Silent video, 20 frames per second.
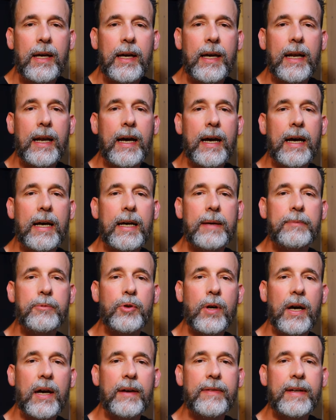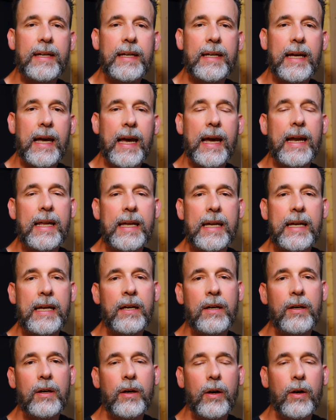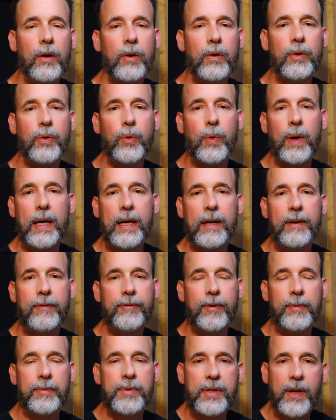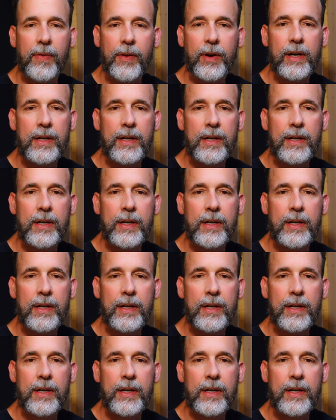and I am driving Eddie all the way from southern